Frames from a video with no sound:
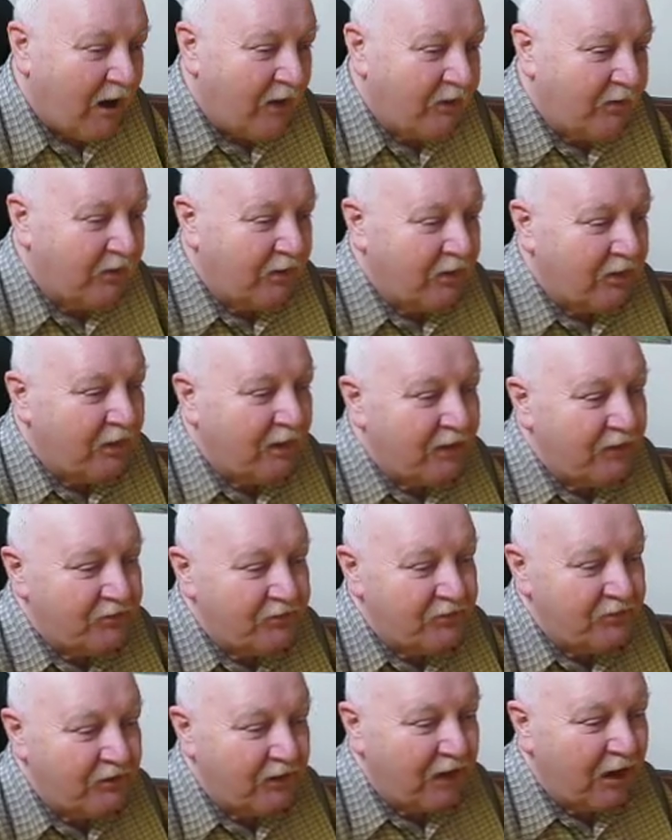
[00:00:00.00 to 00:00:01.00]
I think
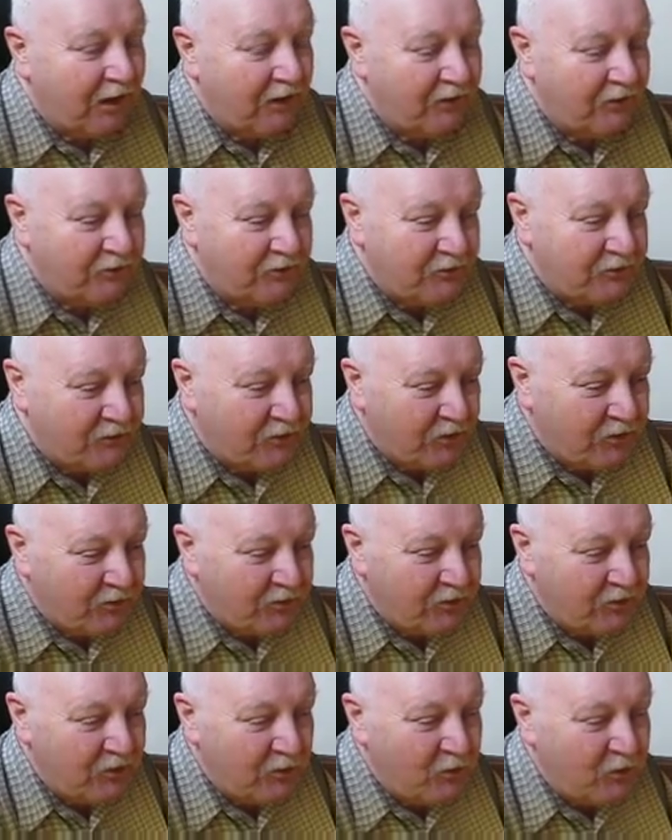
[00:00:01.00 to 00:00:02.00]
that's the kind of
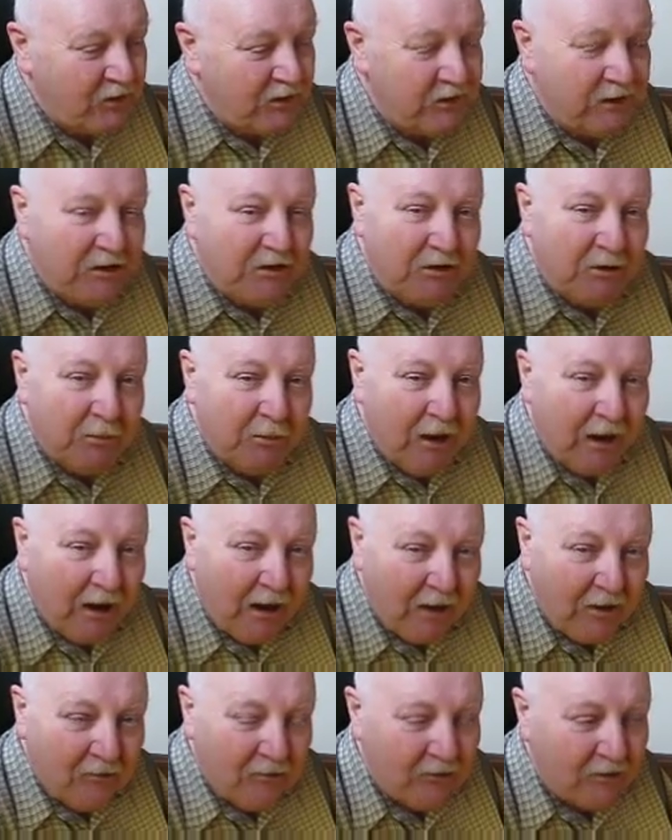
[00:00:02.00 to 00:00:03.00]
discussion that we need to be
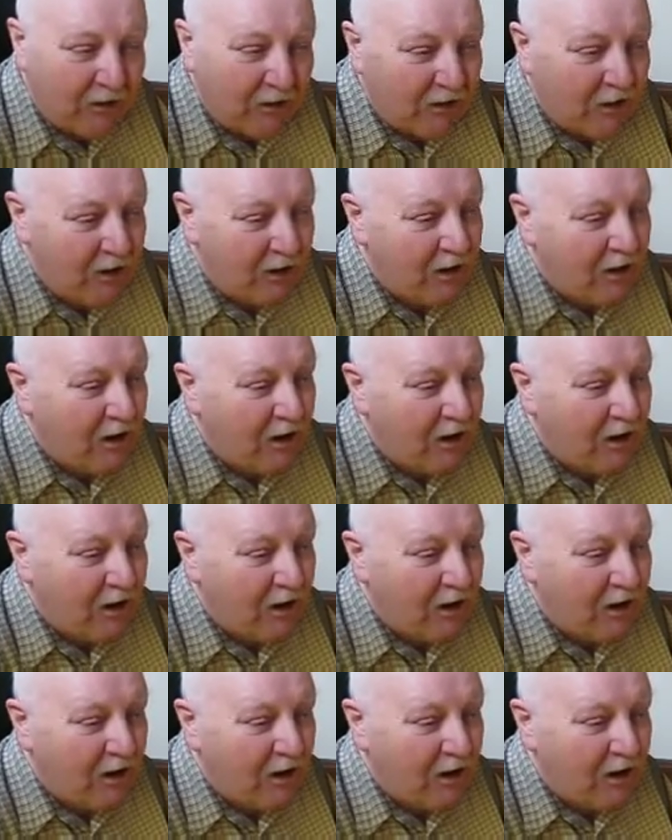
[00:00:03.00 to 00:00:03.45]
having